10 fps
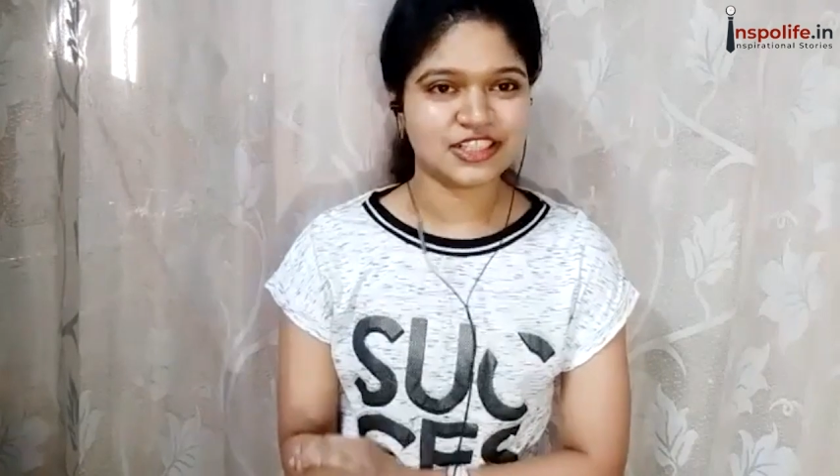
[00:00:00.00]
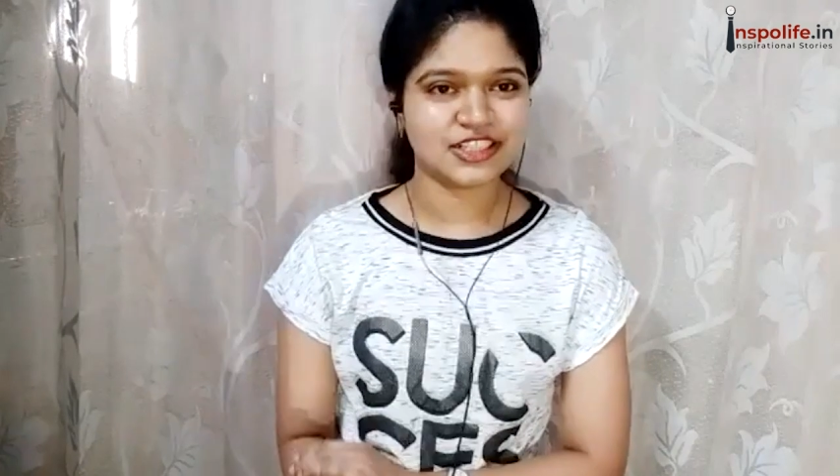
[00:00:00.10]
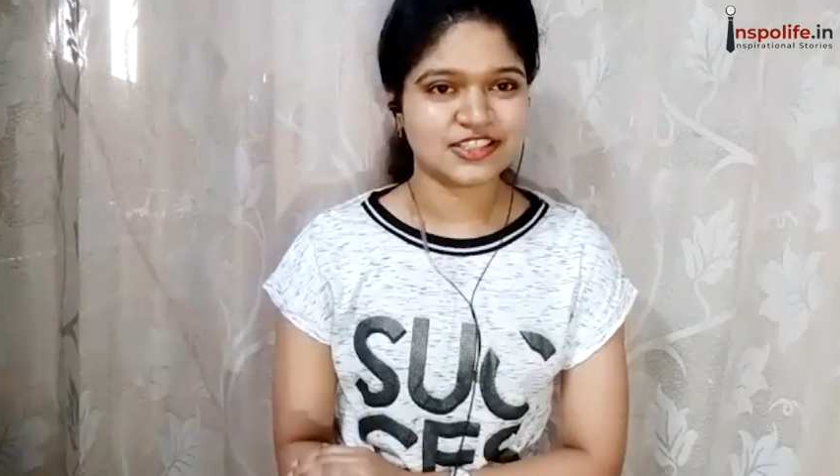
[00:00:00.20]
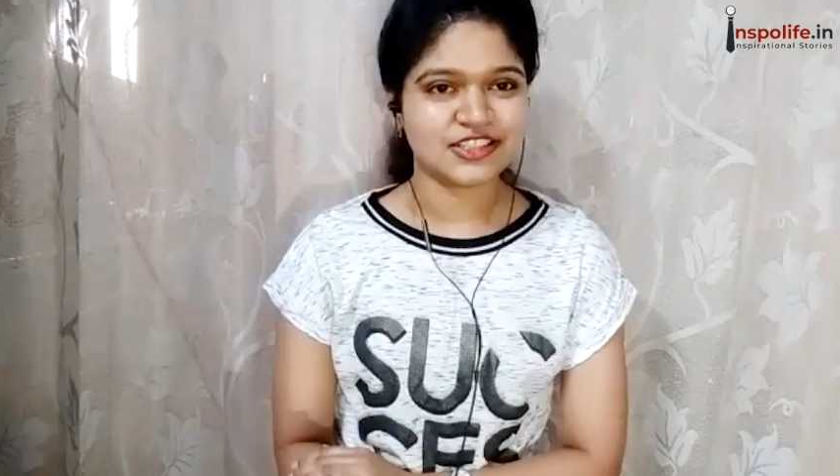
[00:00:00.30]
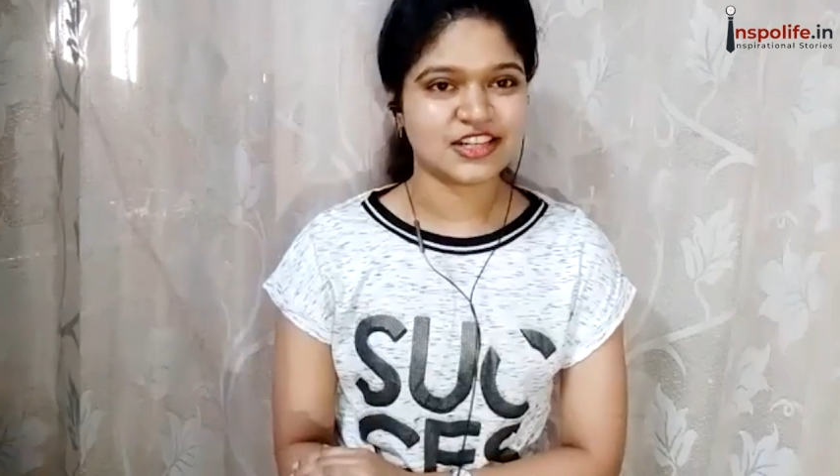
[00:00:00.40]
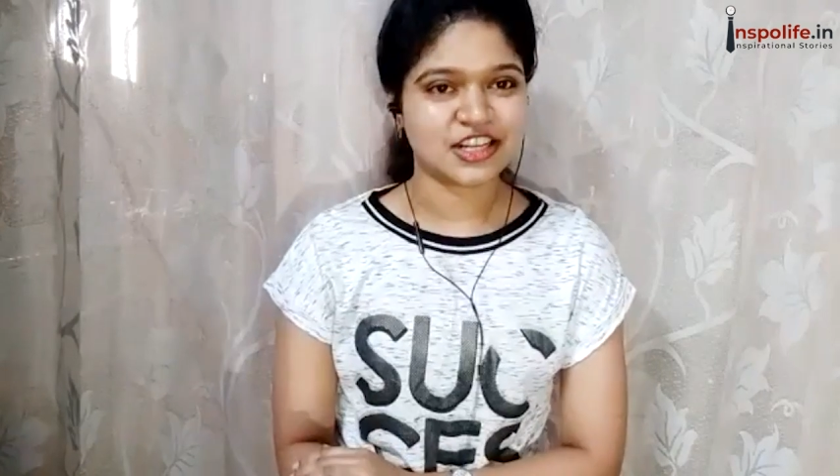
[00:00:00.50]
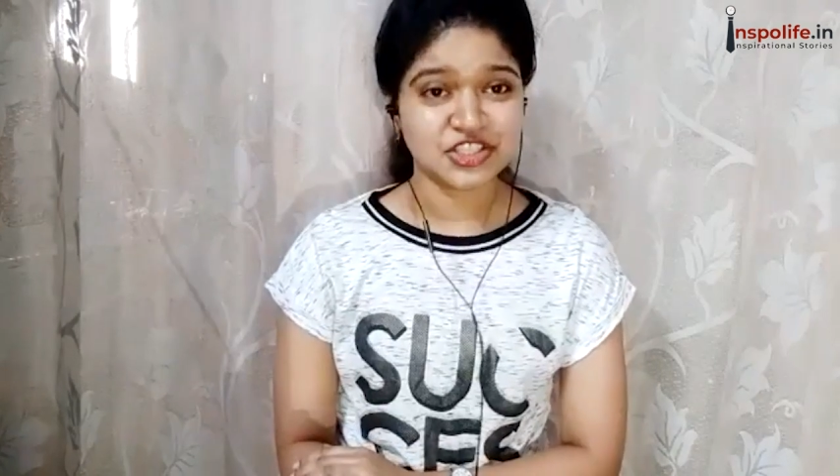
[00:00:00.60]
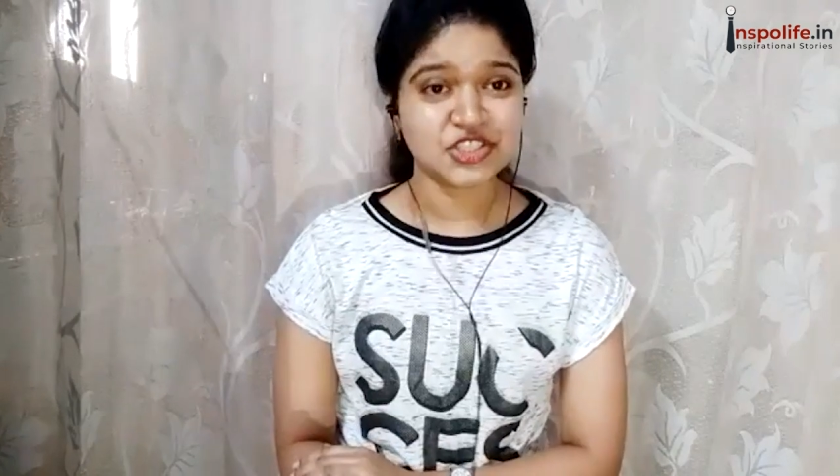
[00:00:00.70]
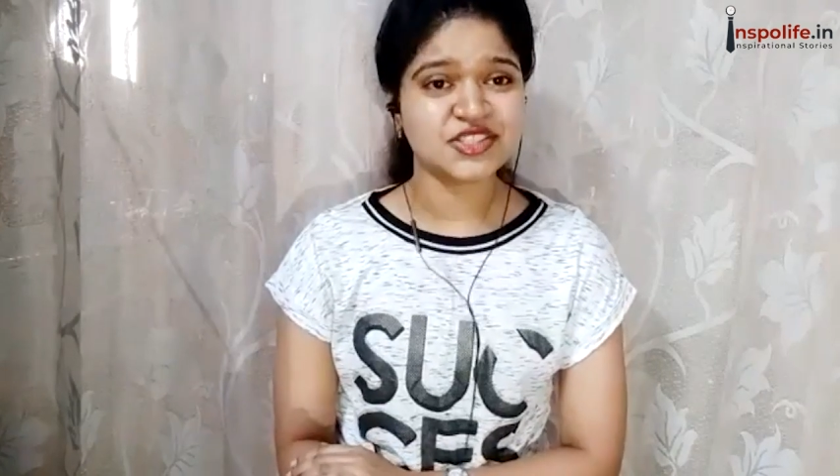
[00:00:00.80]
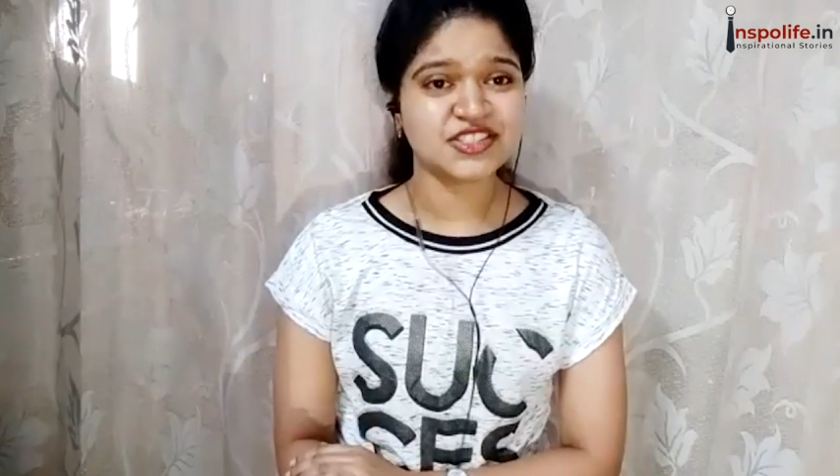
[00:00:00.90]
that
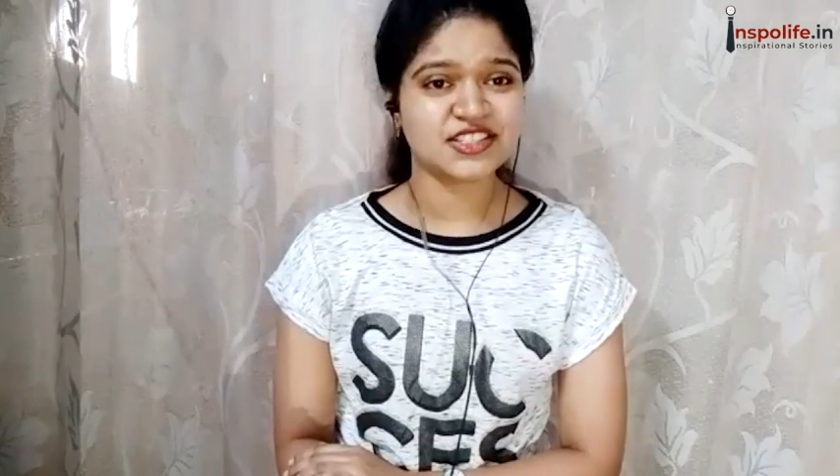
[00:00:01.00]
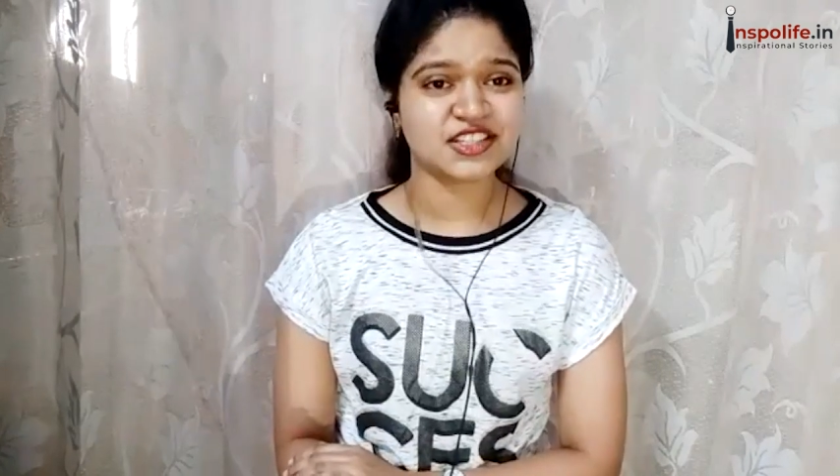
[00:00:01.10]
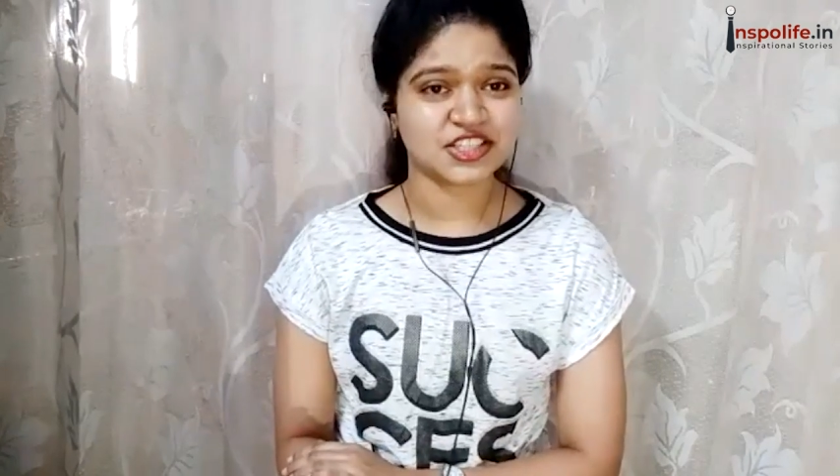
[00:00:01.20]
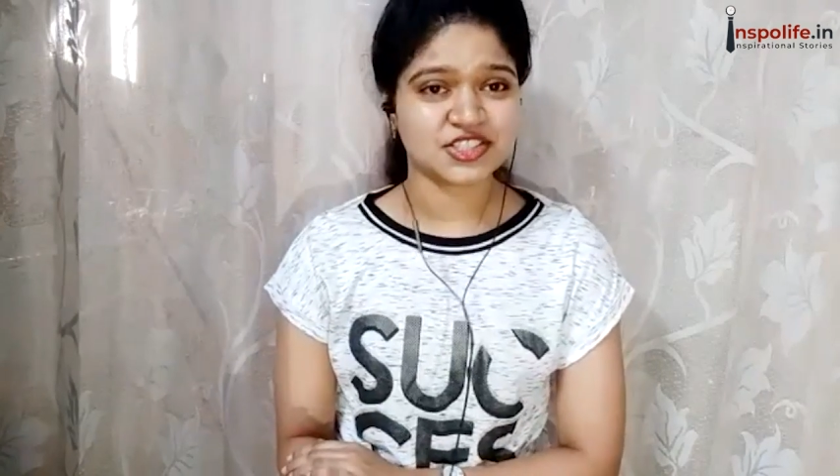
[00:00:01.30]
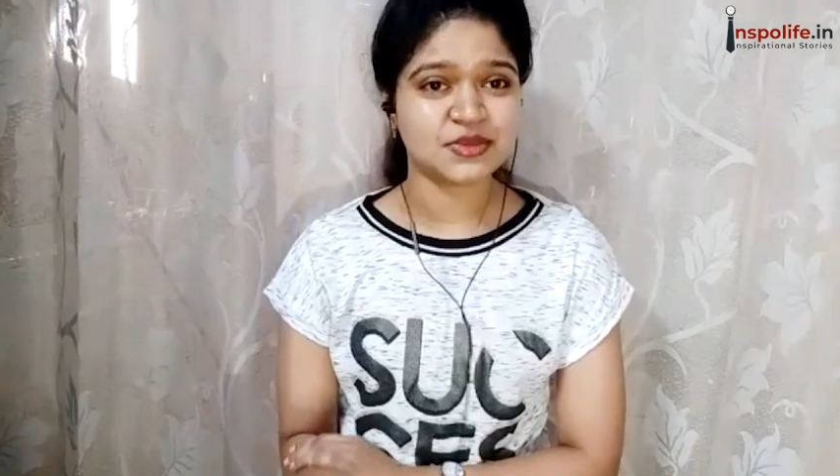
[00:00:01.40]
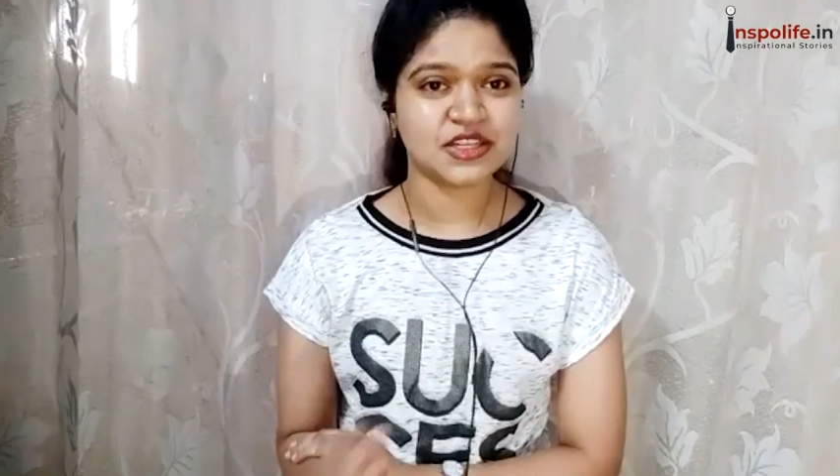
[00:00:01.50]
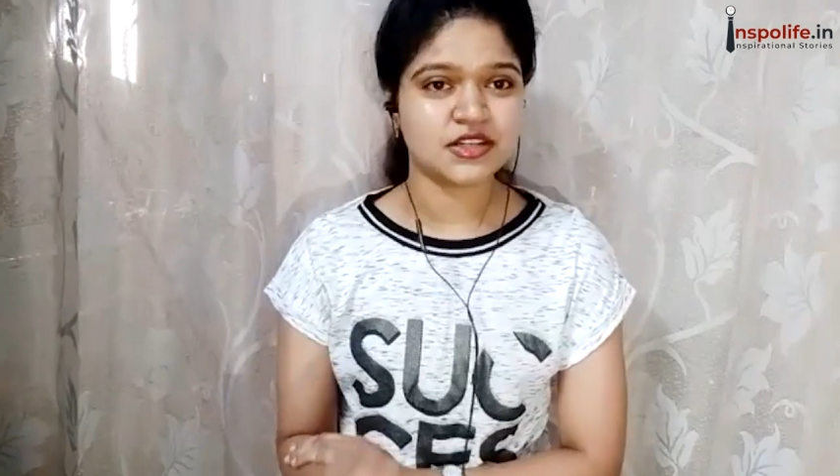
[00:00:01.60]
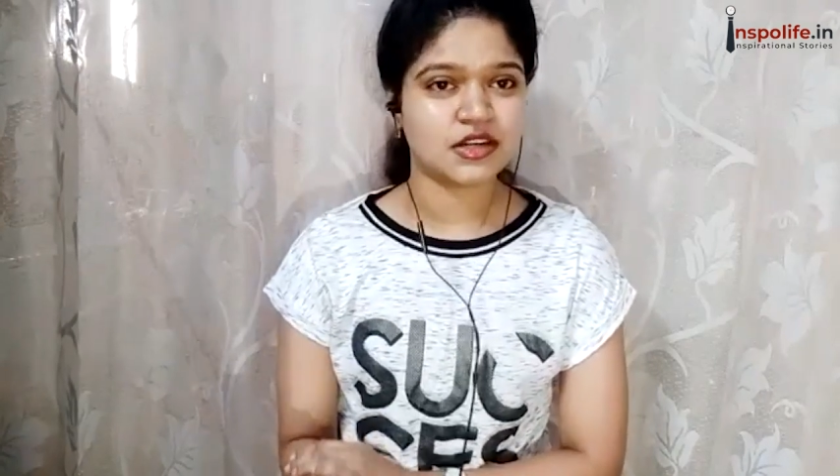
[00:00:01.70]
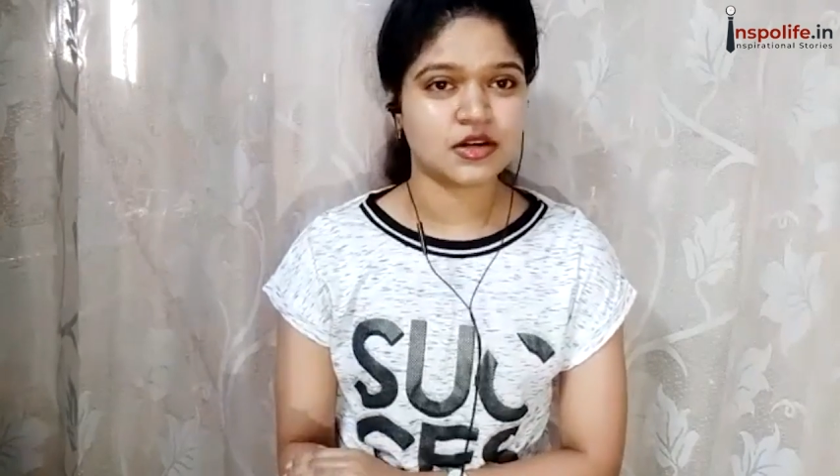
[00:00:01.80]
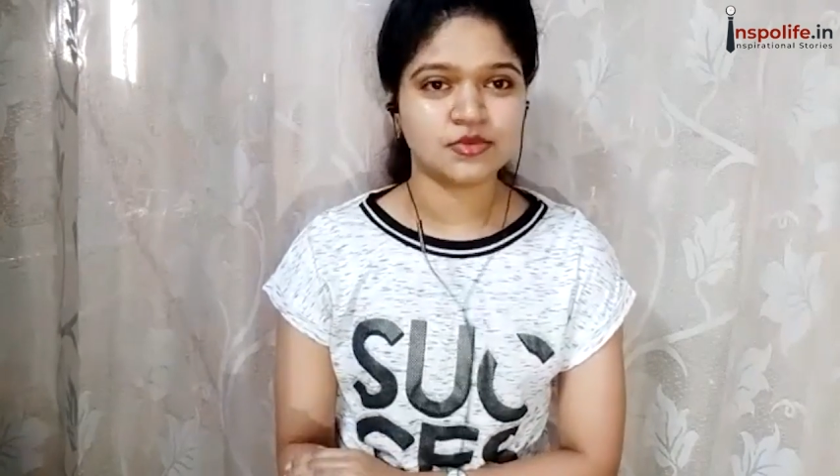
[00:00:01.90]
conditions in Kashmir